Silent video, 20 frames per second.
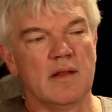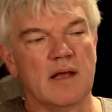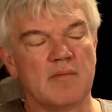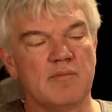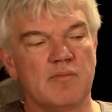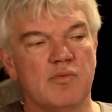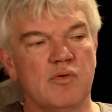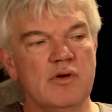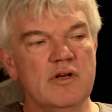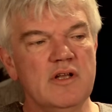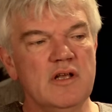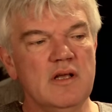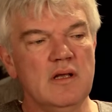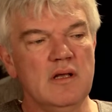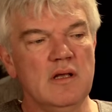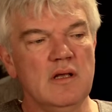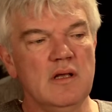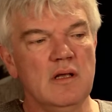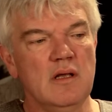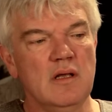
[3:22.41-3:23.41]
that
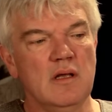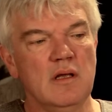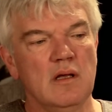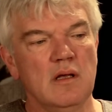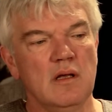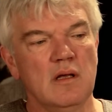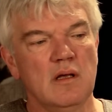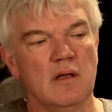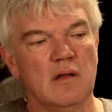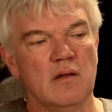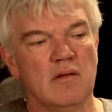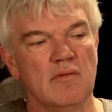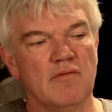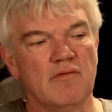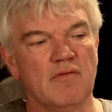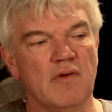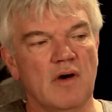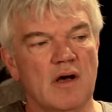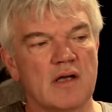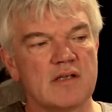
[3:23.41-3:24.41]
pretty
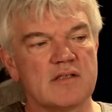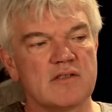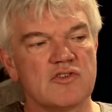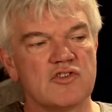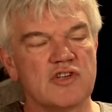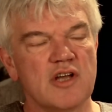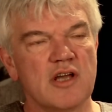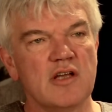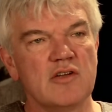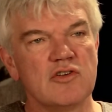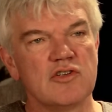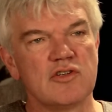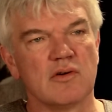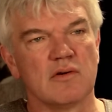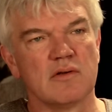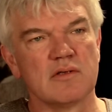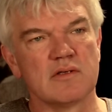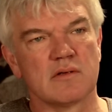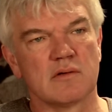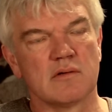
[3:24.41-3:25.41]
fast changed
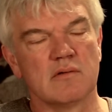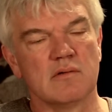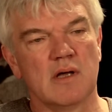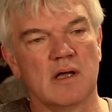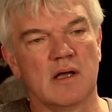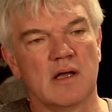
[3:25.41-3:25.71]
also,